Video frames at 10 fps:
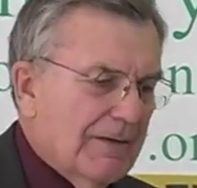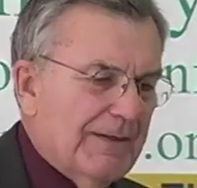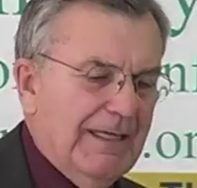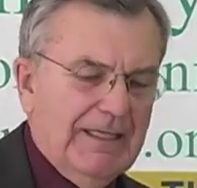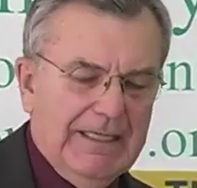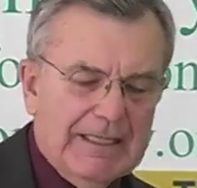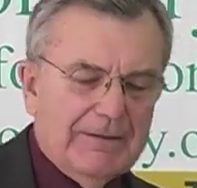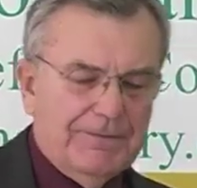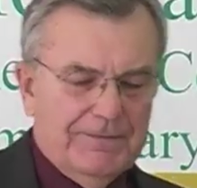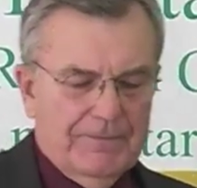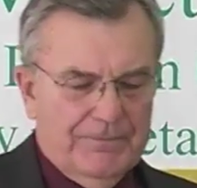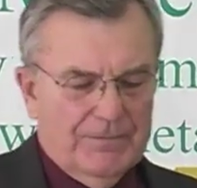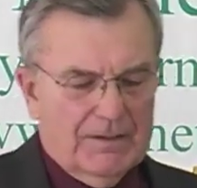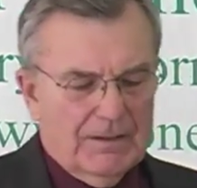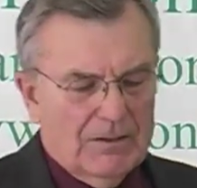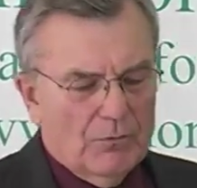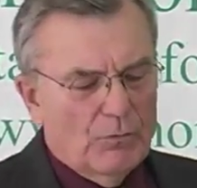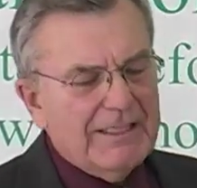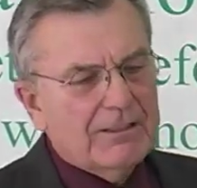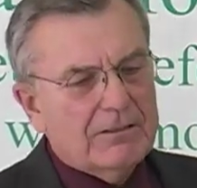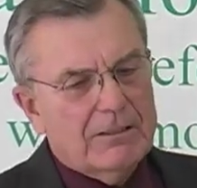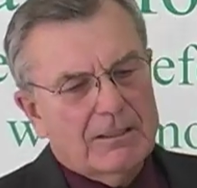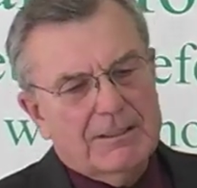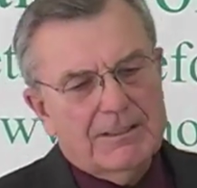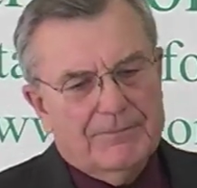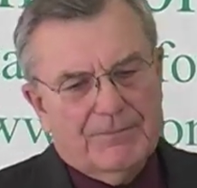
that if we could